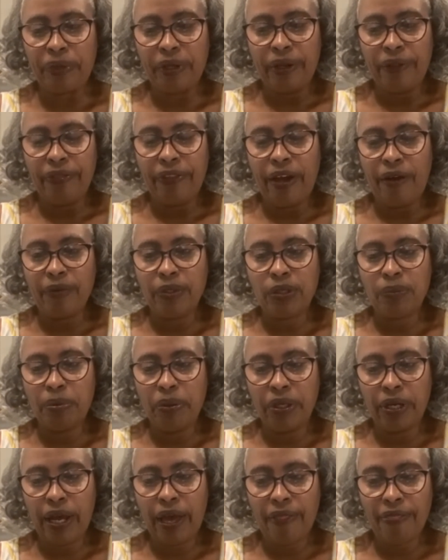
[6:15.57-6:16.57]
that was
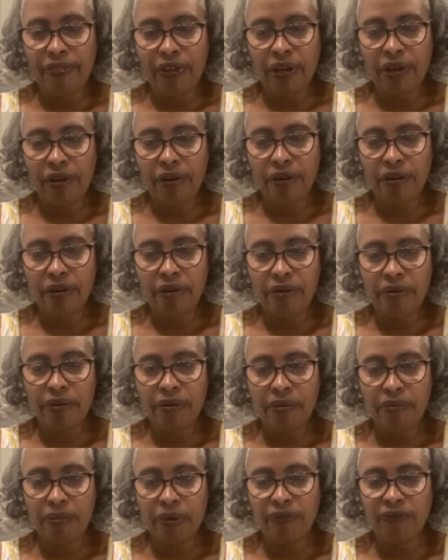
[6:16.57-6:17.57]
put out there
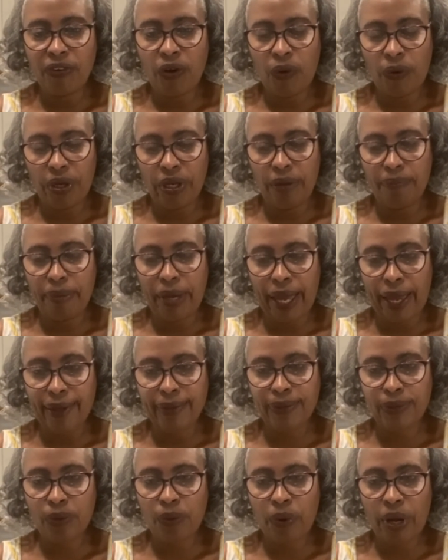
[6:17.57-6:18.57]
before he
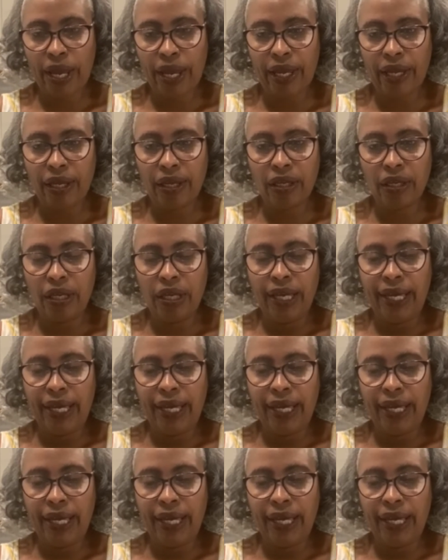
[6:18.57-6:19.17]
passed away